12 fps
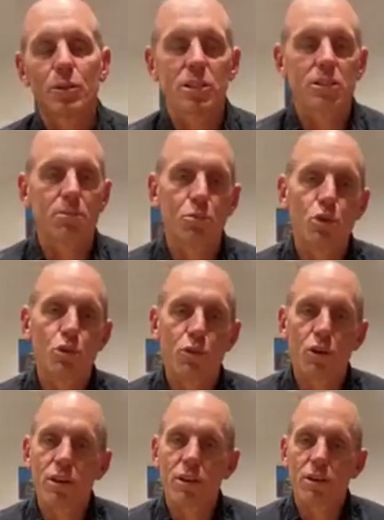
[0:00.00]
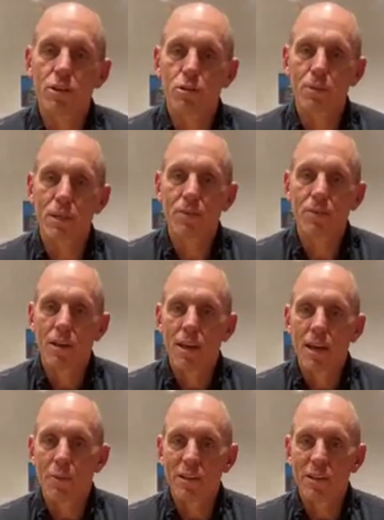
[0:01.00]
we just move on a little bit
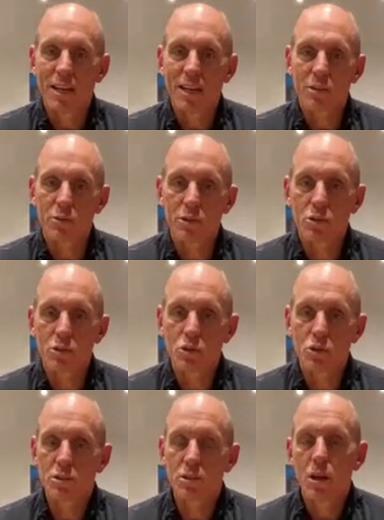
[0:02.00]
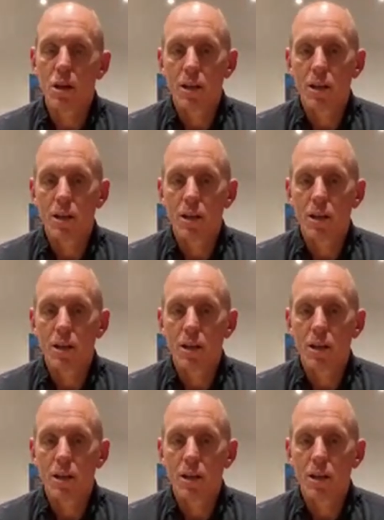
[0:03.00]
and we start to introduce